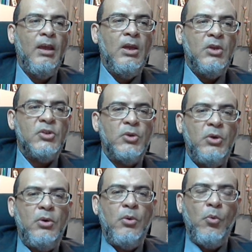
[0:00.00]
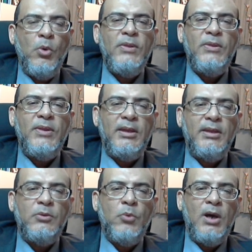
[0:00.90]
So with that,
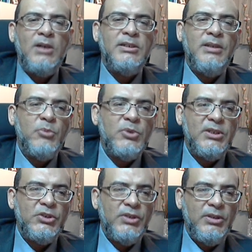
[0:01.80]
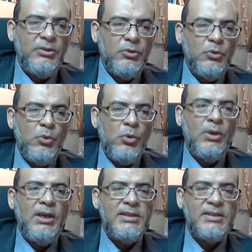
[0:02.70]
we are in a position to
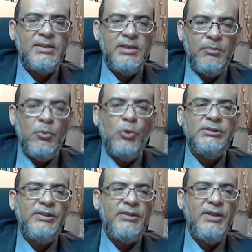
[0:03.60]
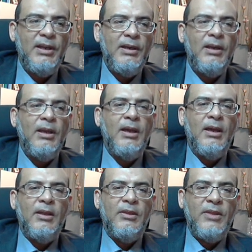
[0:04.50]
list in more detail
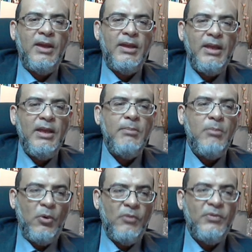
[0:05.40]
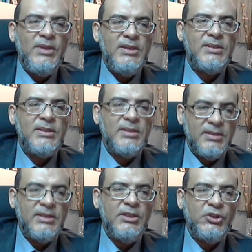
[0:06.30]
the aim of this
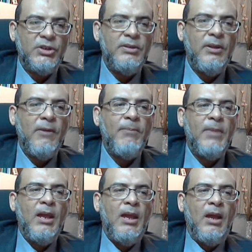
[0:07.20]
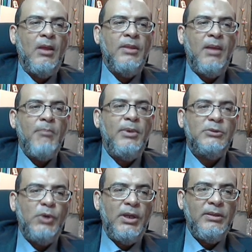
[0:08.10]
session. Number
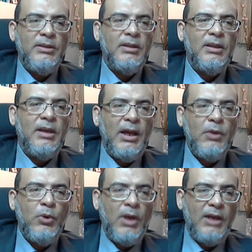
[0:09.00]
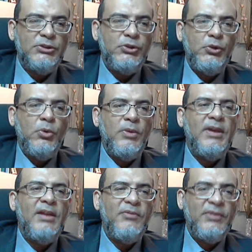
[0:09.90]
one, I will argue
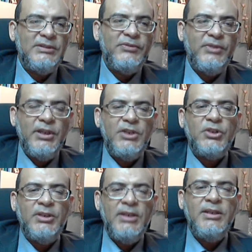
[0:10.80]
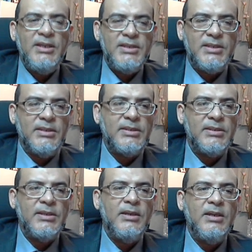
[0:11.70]
that verification in essence
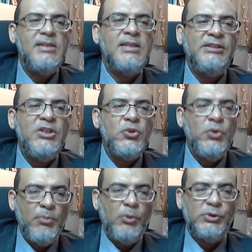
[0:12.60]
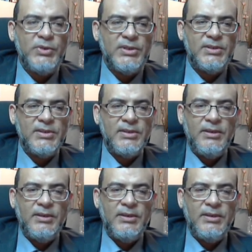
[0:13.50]
is a reasoning process.